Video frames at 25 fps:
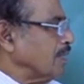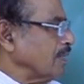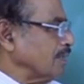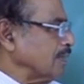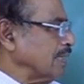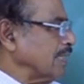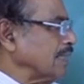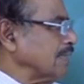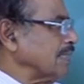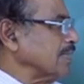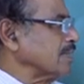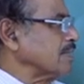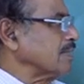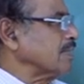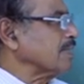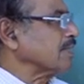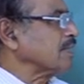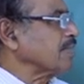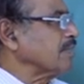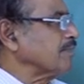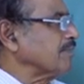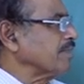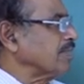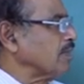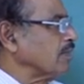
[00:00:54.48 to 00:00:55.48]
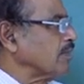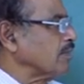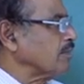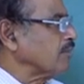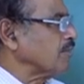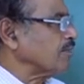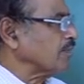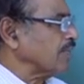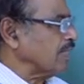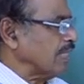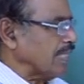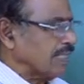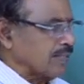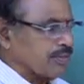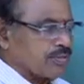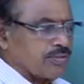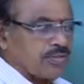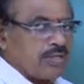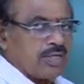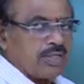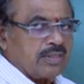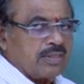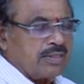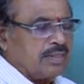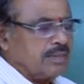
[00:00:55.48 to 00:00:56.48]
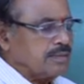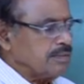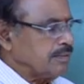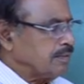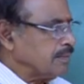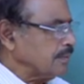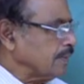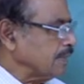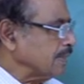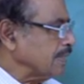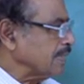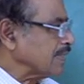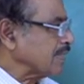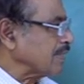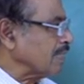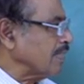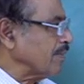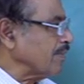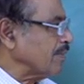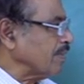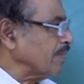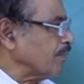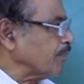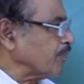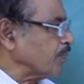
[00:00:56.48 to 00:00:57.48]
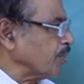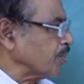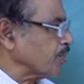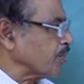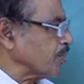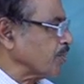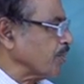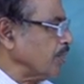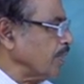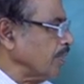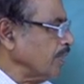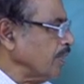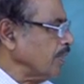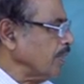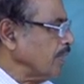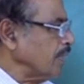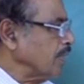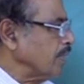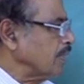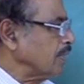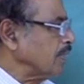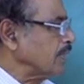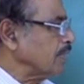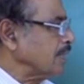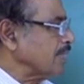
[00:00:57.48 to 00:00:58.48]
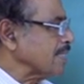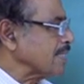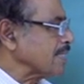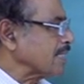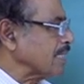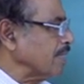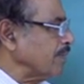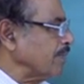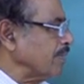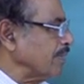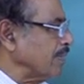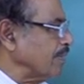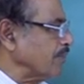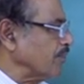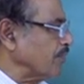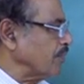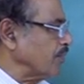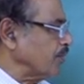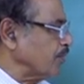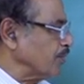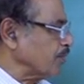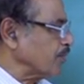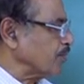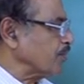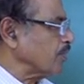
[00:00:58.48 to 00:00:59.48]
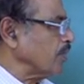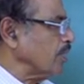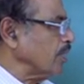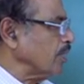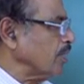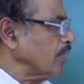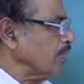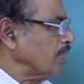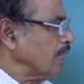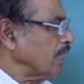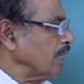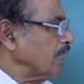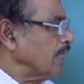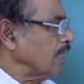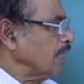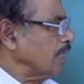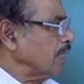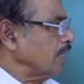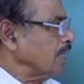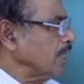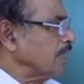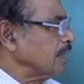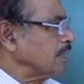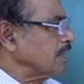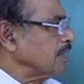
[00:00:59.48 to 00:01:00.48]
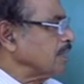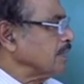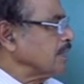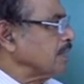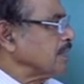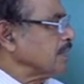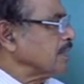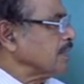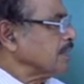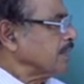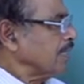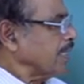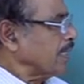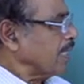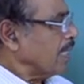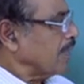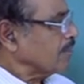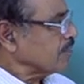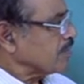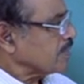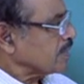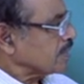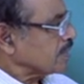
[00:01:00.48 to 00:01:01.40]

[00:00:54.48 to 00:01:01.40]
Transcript: that is discovery of electron, discovery of proton, discovery of neutron. Then after